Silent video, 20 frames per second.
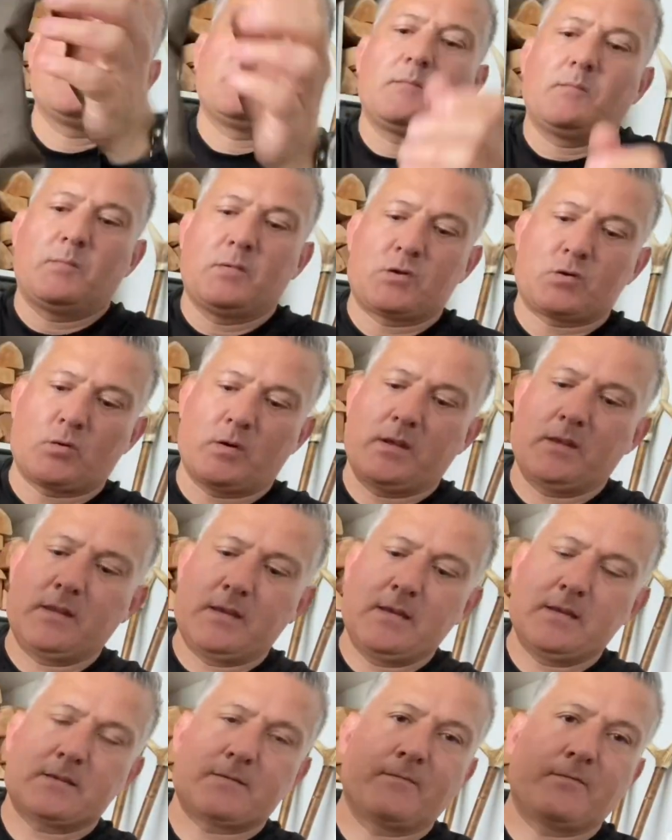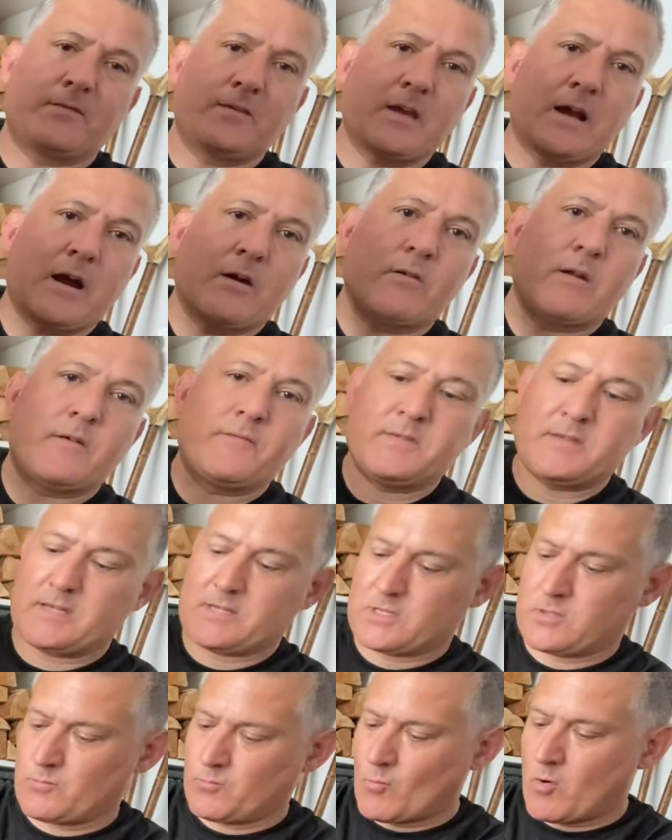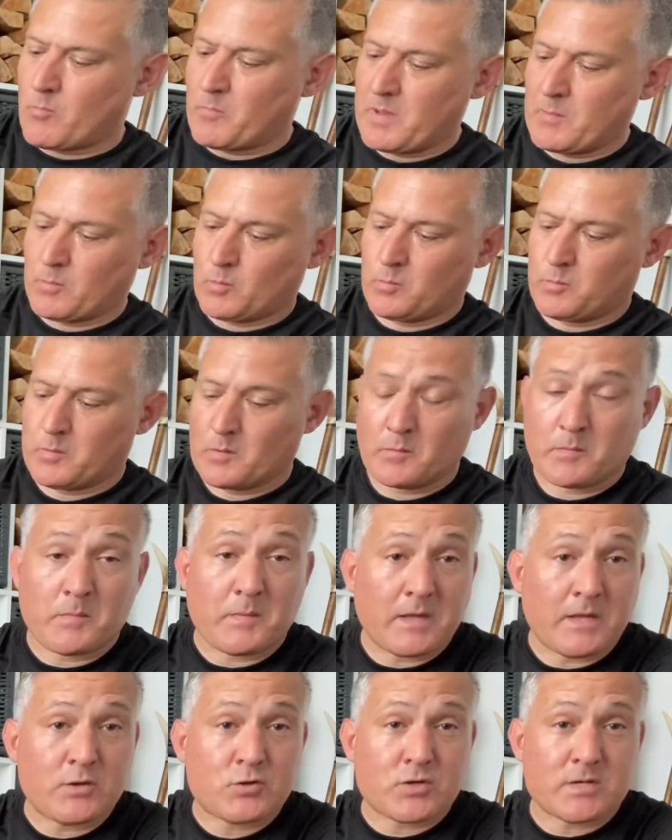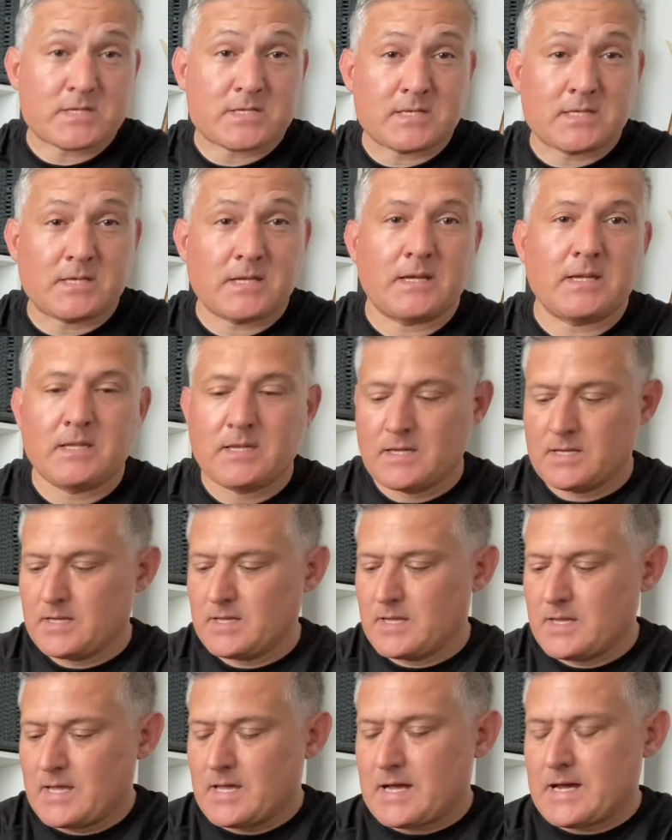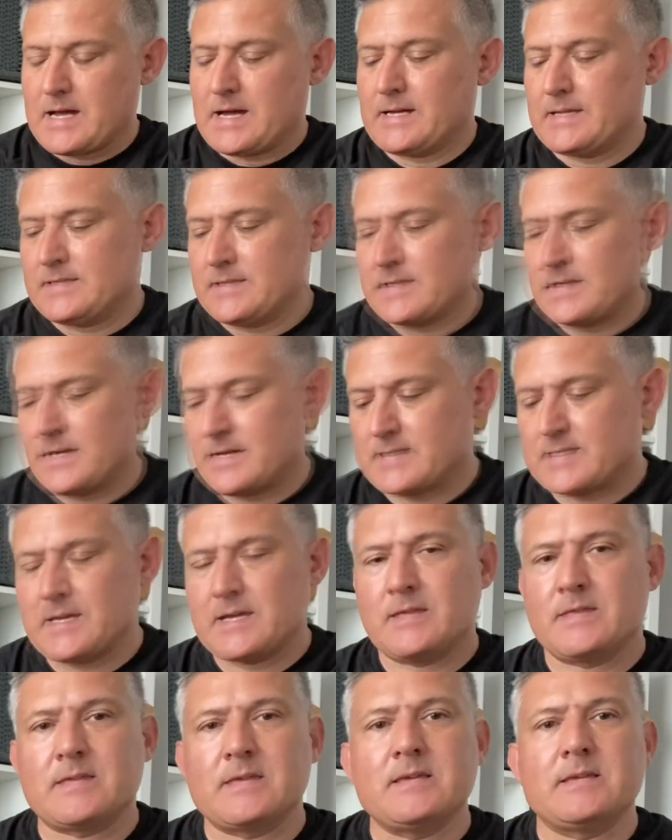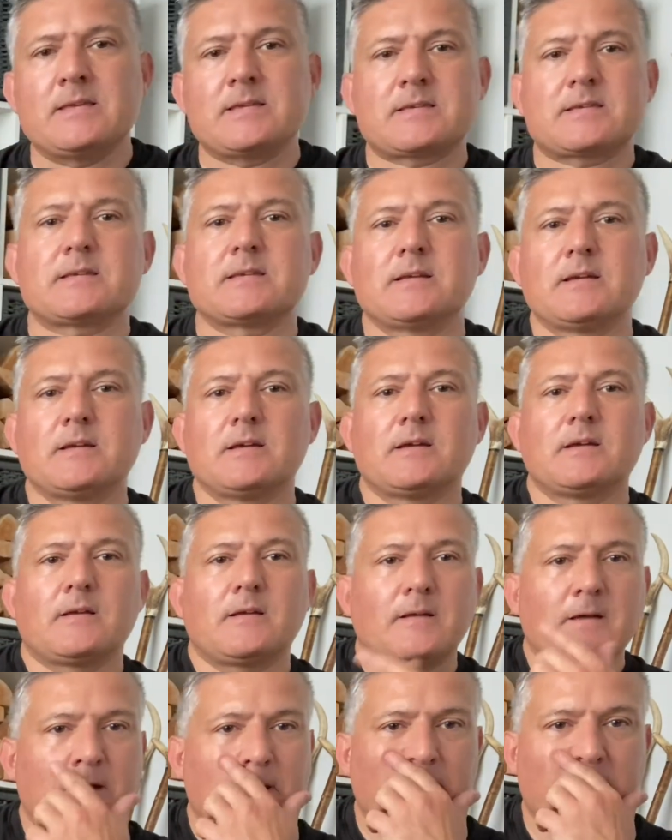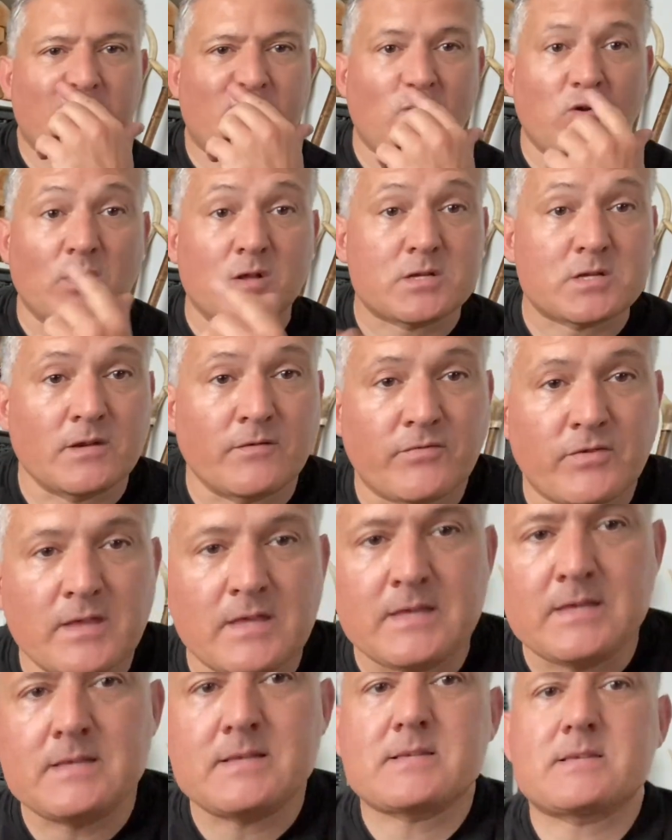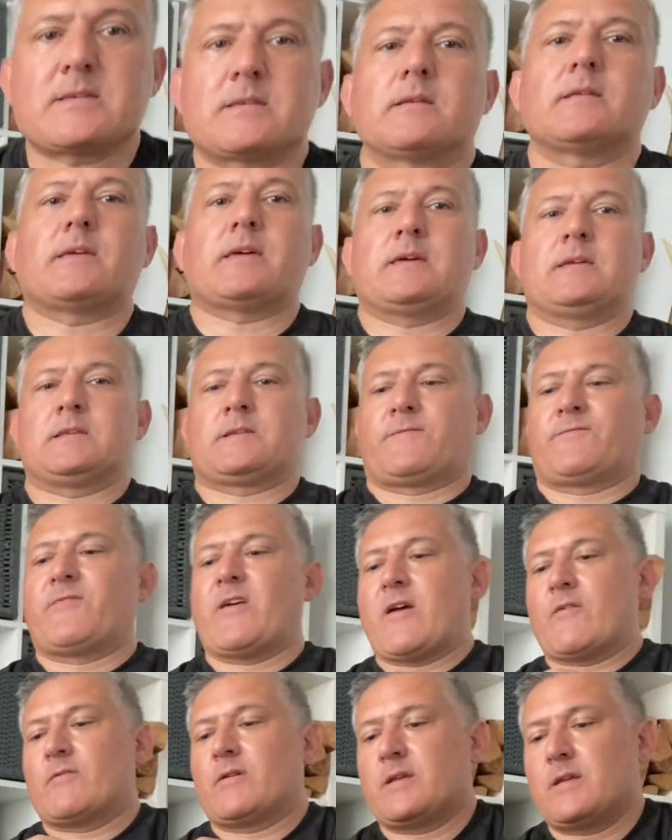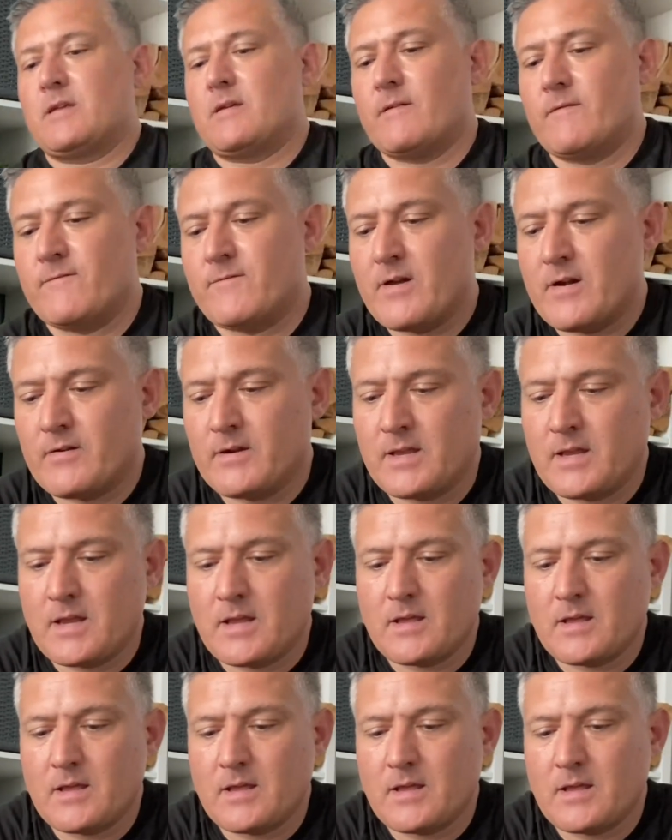between these and firearms. That's what people will probably be interested in. And I say these, the quality of these is very, very